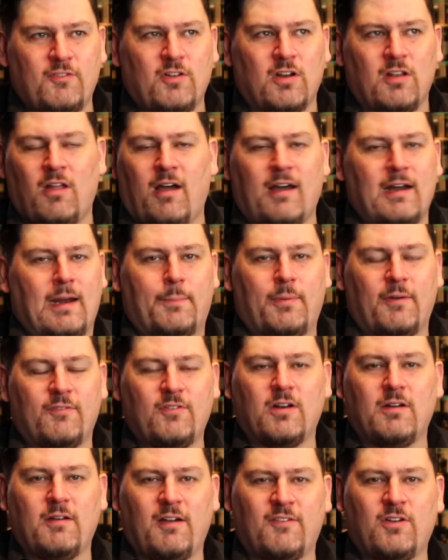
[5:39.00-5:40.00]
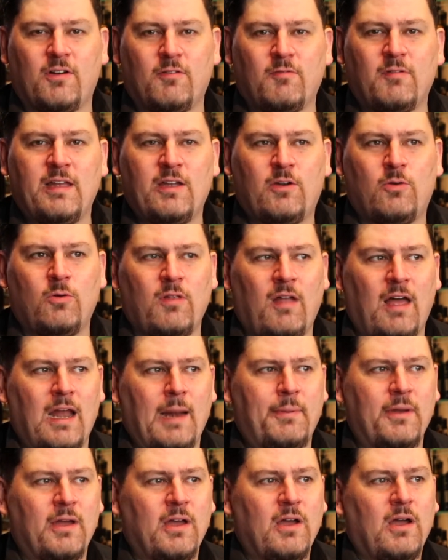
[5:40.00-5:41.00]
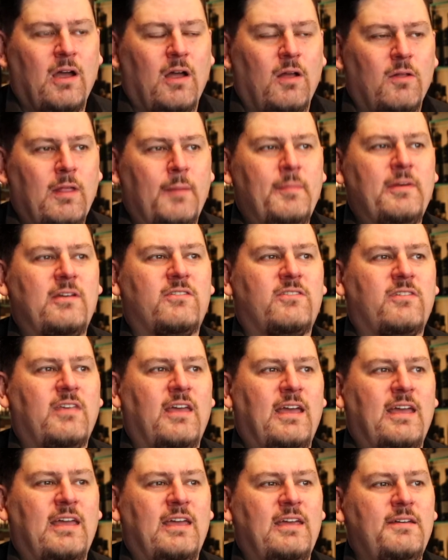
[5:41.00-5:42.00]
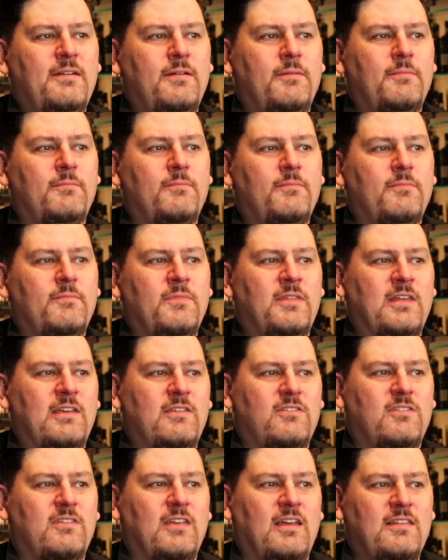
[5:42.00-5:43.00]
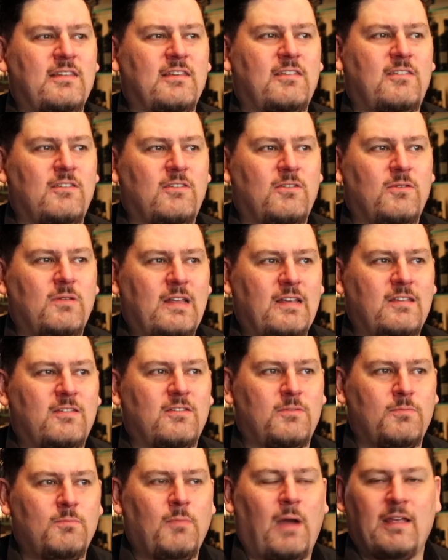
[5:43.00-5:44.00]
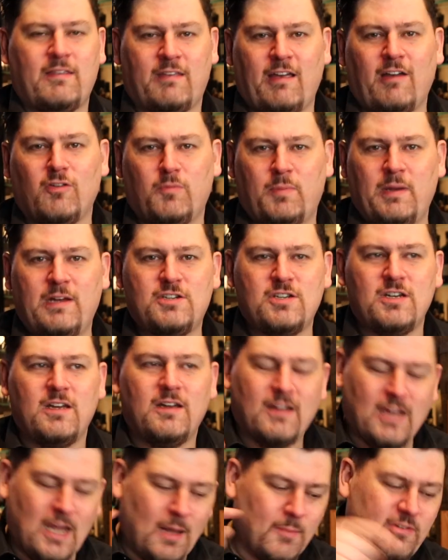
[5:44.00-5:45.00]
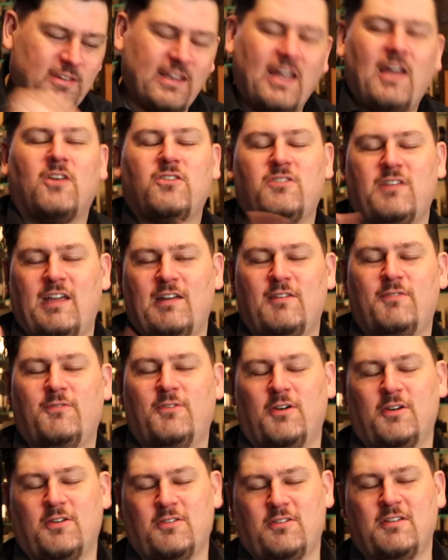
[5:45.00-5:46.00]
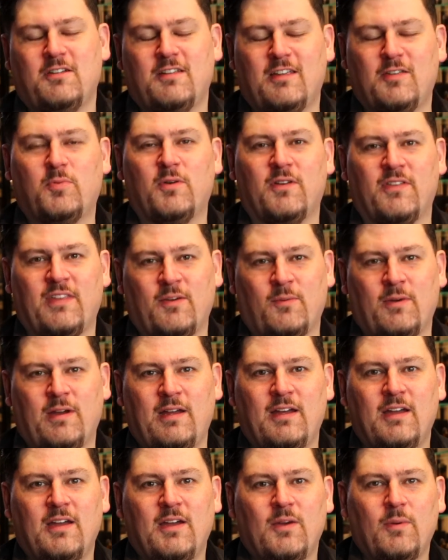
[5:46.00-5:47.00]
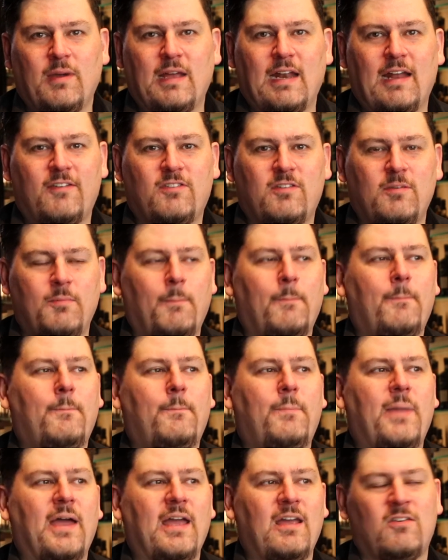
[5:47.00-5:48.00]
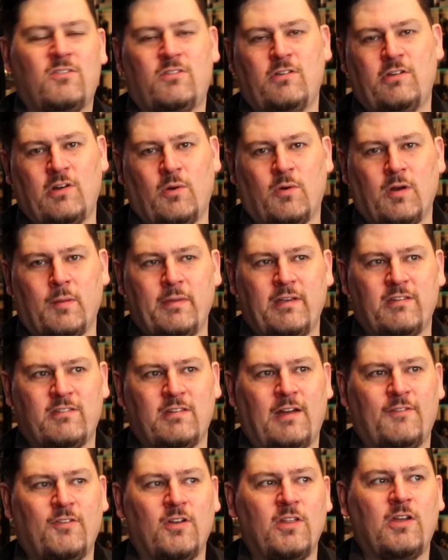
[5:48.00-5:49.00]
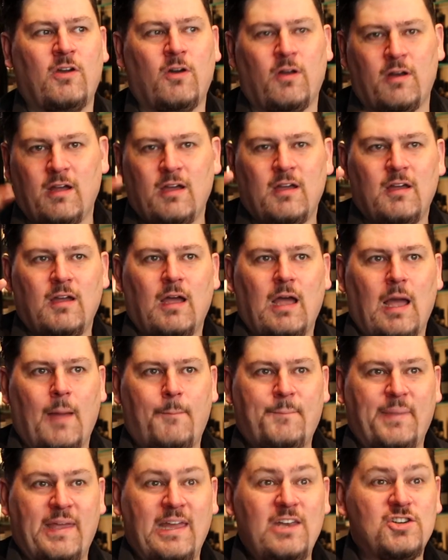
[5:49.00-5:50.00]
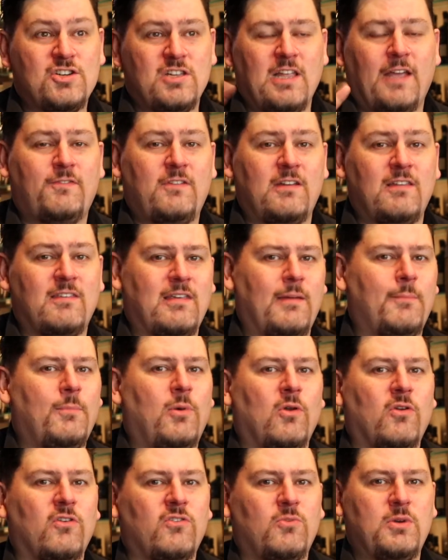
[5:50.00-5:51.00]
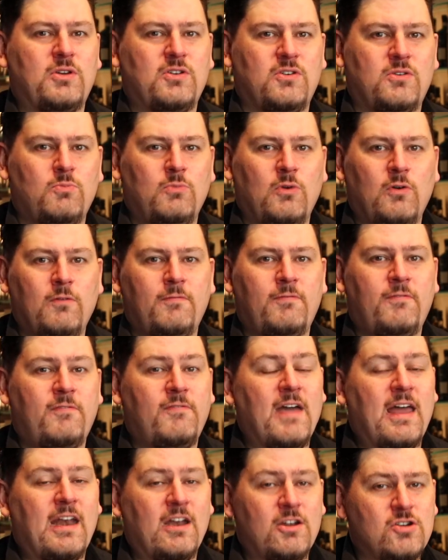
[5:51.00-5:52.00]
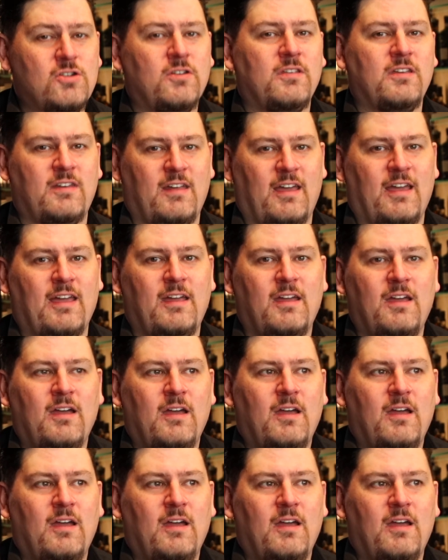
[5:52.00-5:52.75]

a lineup. I've got a really cool lineup. Let me just say this, and this is my sales pitch. Come see our stand first. Let's put it that way. We're going to have some bangers that you don't want to miss, and I've only got a pinch left in some bottles, which will vanish on the day.